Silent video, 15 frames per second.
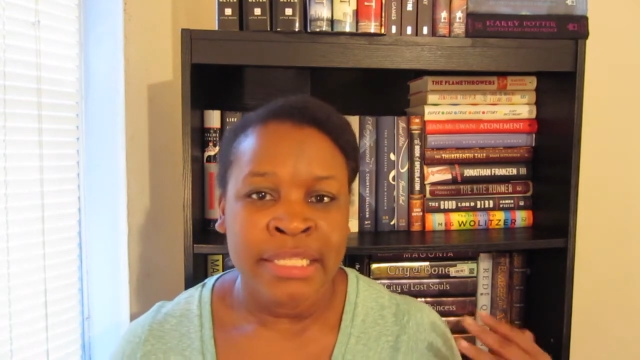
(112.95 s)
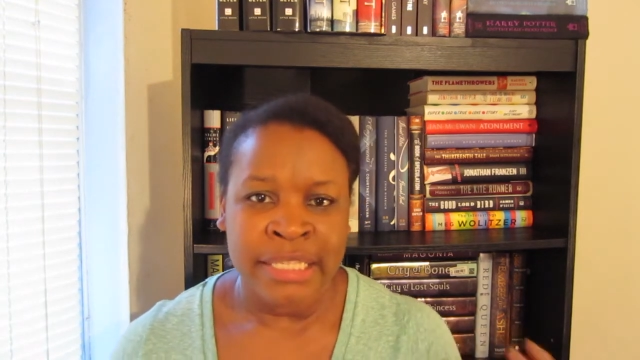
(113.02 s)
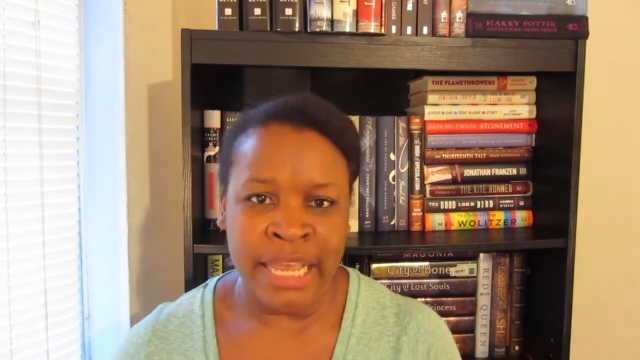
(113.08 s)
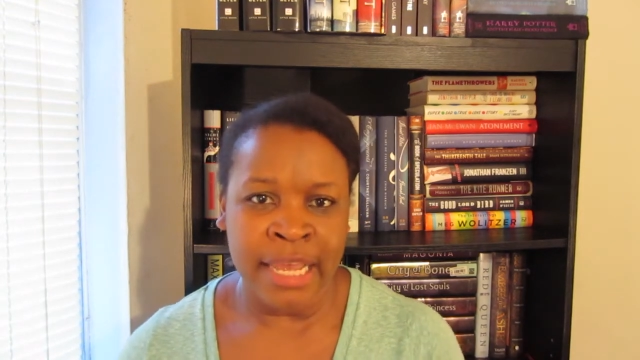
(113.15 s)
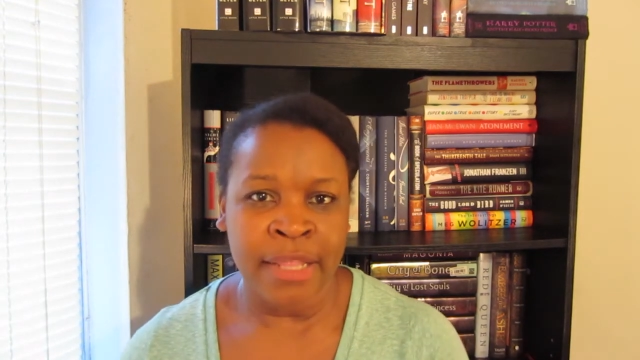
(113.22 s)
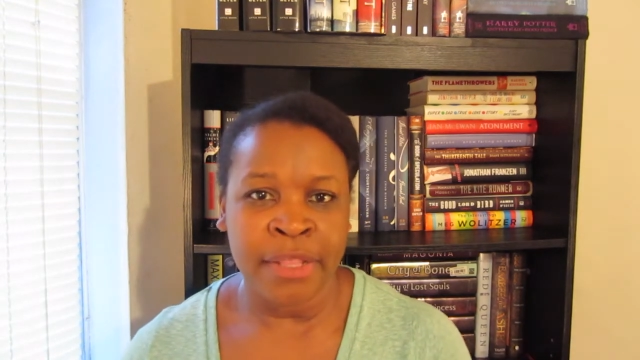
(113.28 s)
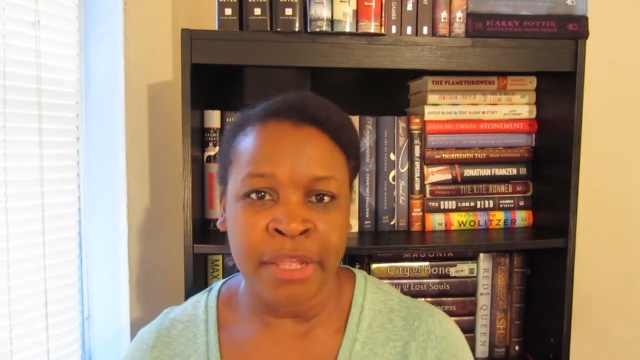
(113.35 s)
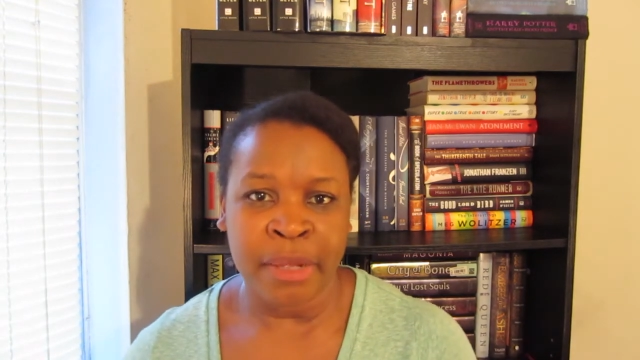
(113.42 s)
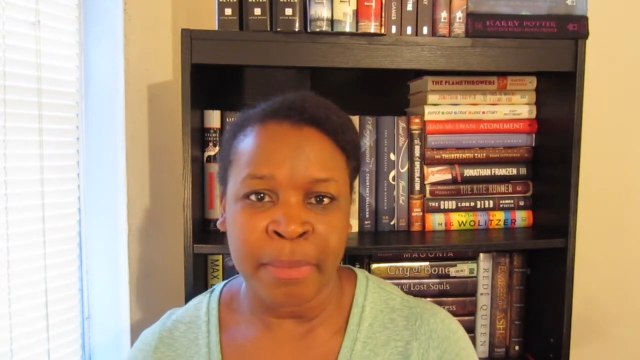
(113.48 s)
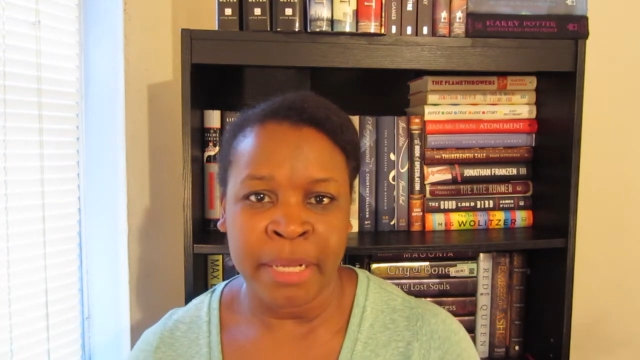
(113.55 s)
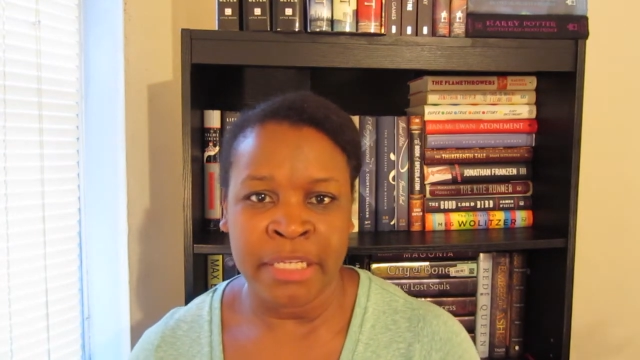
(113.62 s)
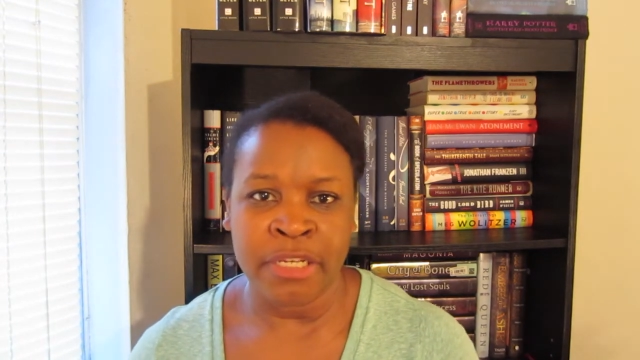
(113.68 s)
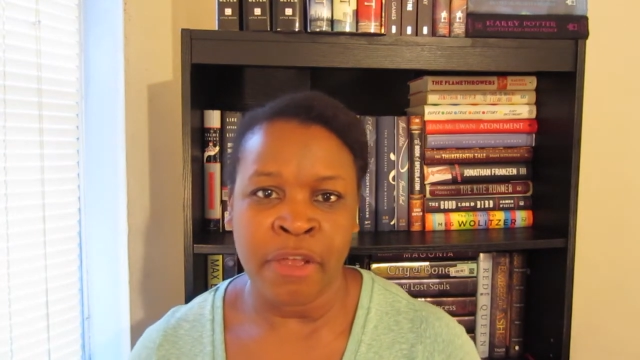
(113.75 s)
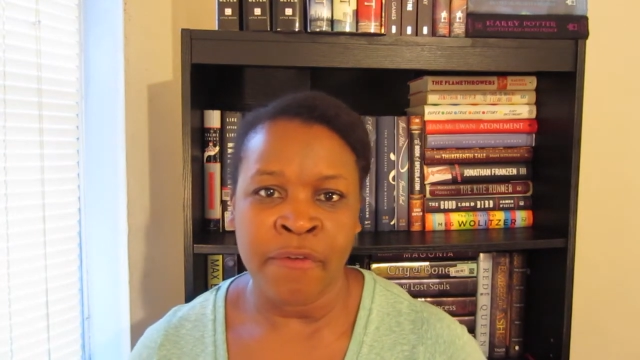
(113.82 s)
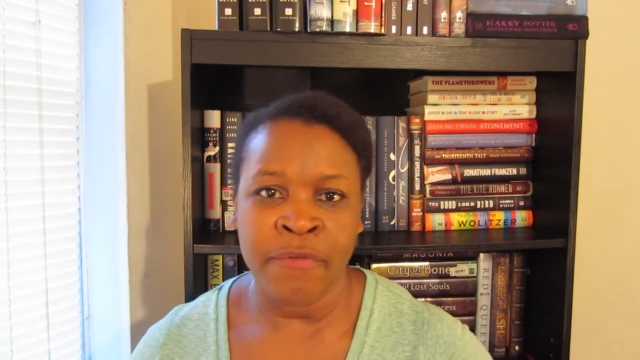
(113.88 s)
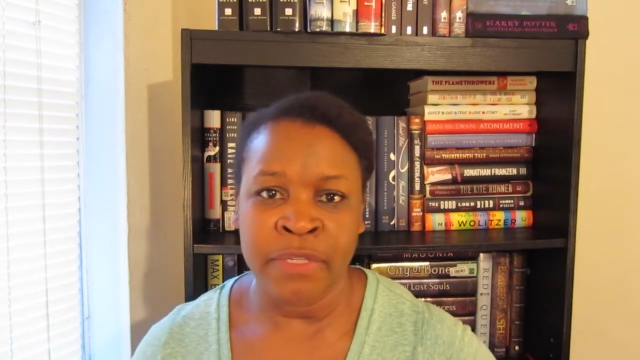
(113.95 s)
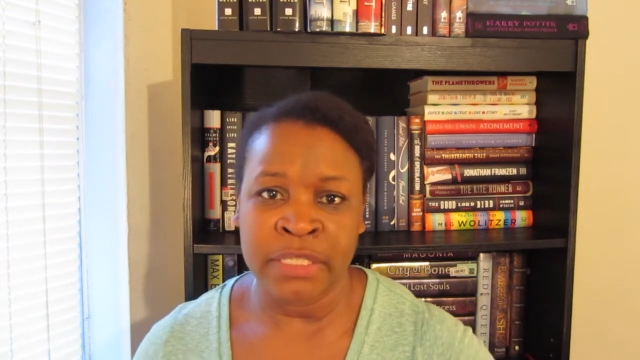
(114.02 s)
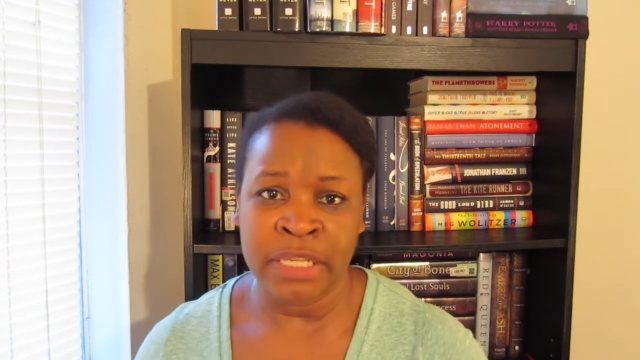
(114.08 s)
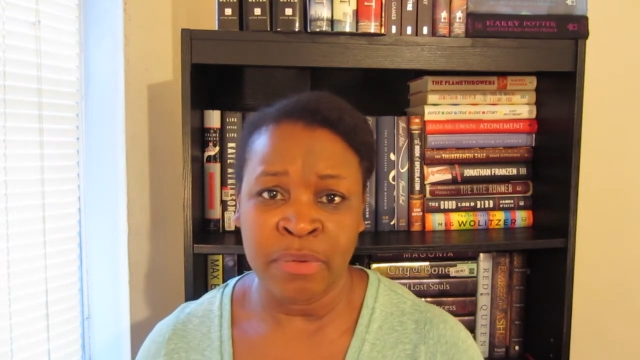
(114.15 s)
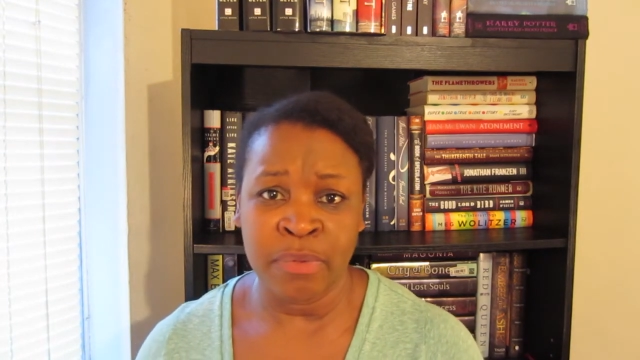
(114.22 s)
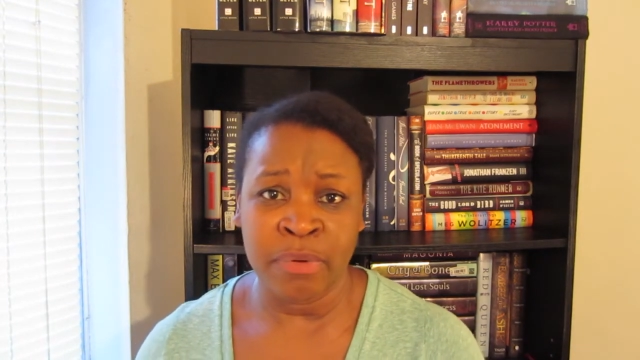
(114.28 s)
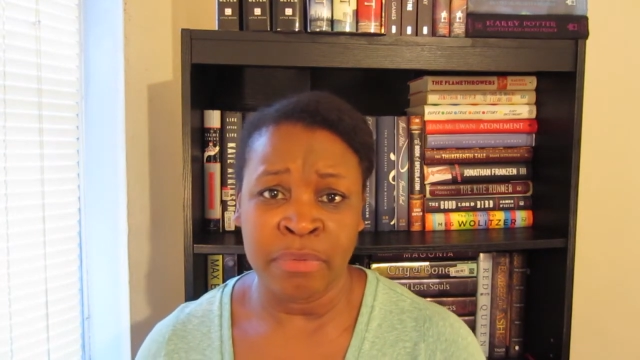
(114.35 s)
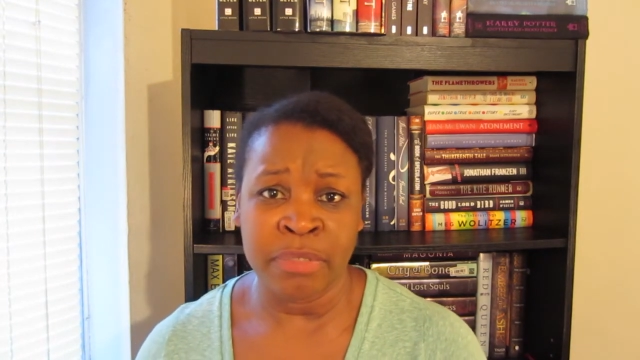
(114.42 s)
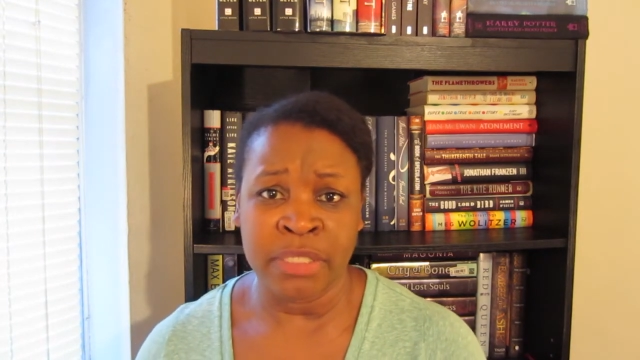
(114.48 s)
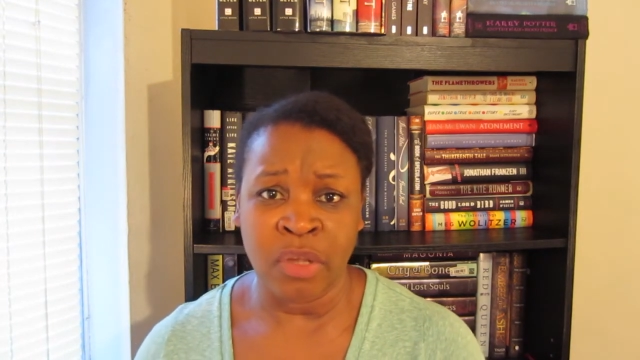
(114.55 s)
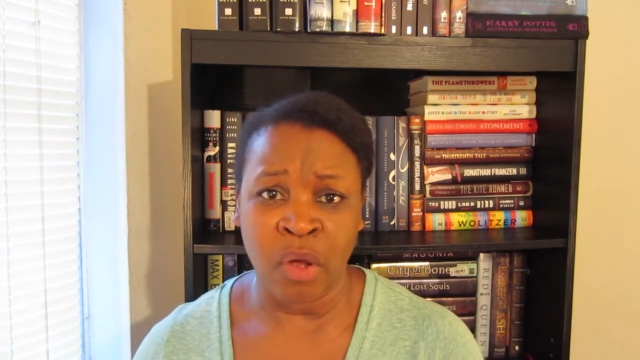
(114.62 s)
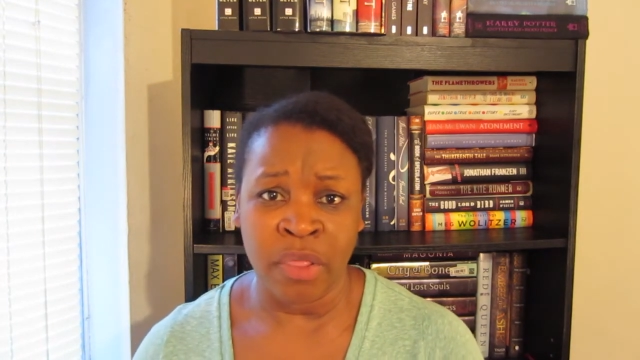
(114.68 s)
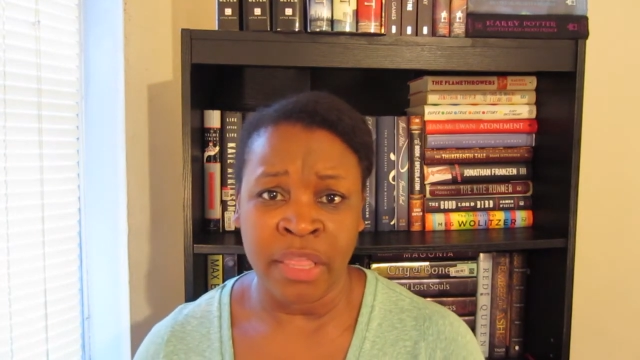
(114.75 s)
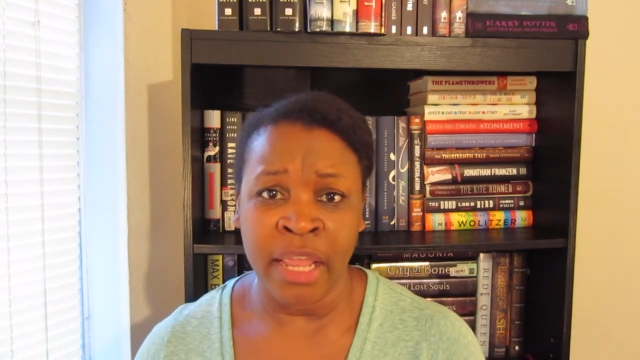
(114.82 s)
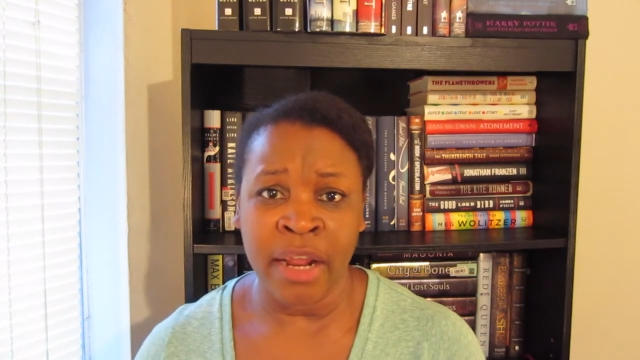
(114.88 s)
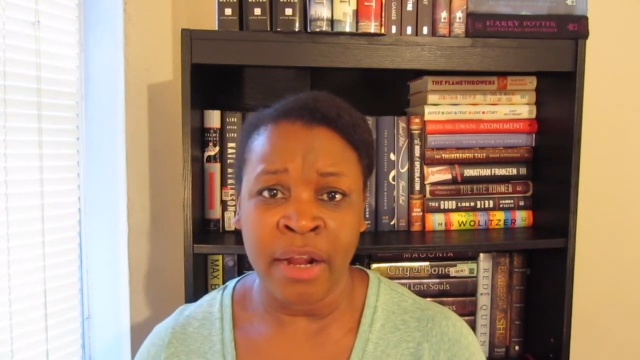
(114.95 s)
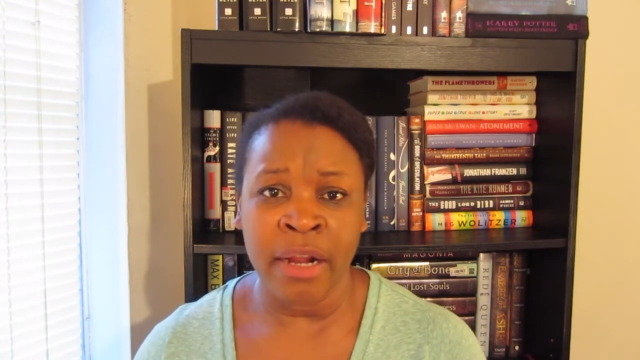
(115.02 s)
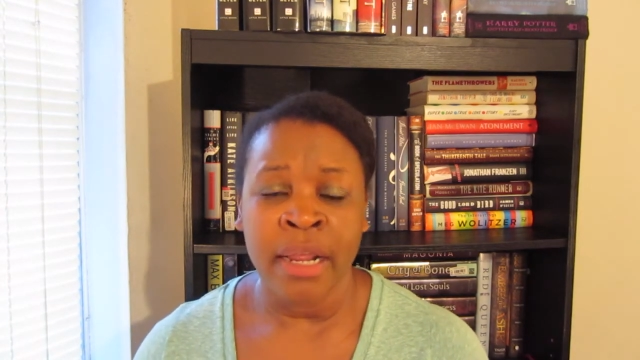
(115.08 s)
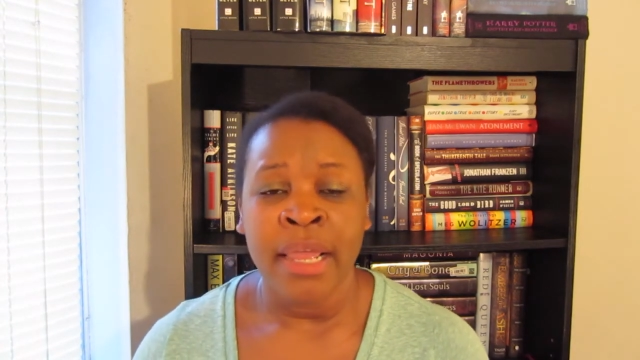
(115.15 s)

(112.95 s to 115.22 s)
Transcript: take a look at my shelf and see what was on there,